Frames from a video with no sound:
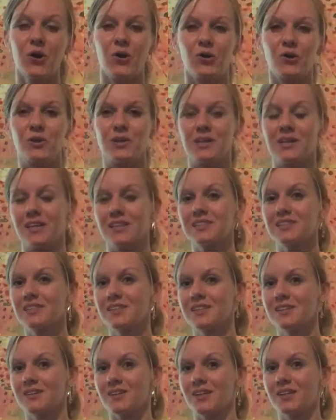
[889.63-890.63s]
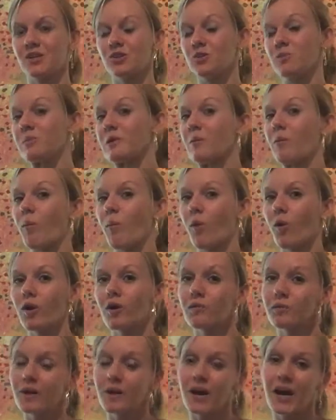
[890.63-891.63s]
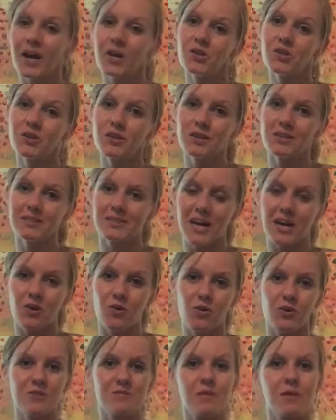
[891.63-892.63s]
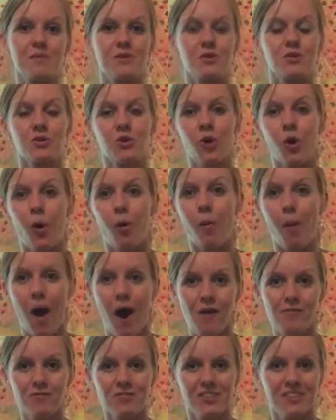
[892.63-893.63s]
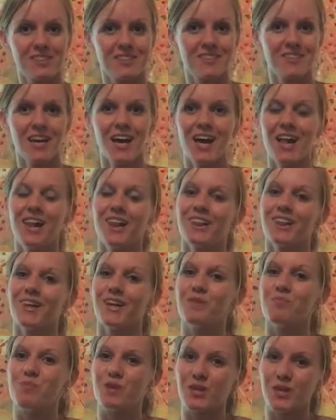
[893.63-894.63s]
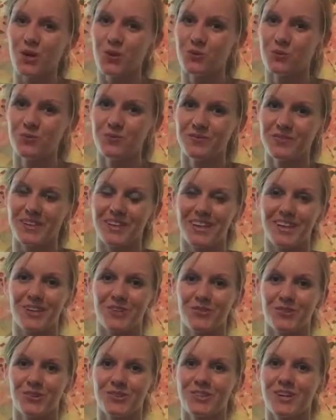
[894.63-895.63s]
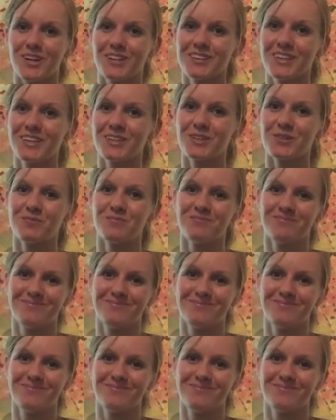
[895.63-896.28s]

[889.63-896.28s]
or you'd like to hear a bit more about how you can decor maybe your home office, let me know, and we'll talk later.